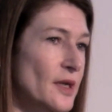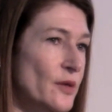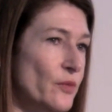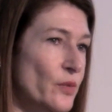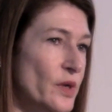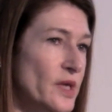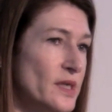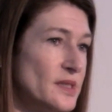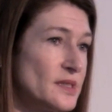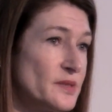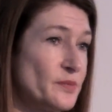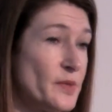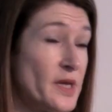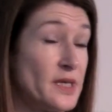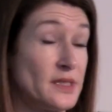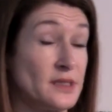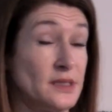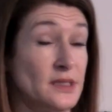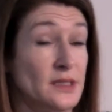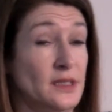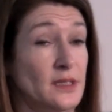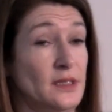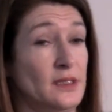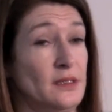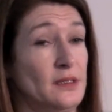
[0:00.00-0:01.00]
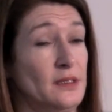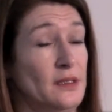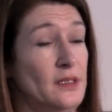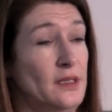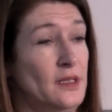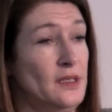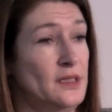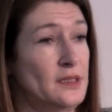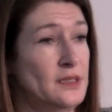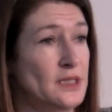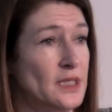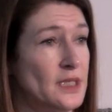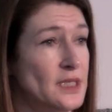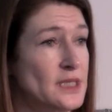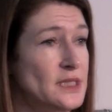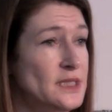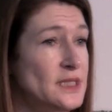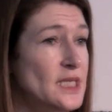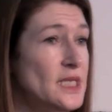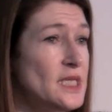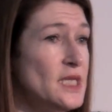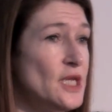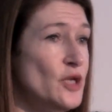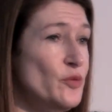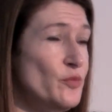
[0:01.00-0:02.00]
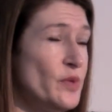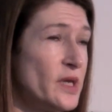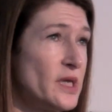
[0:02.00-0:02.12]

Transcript: we expect to continue,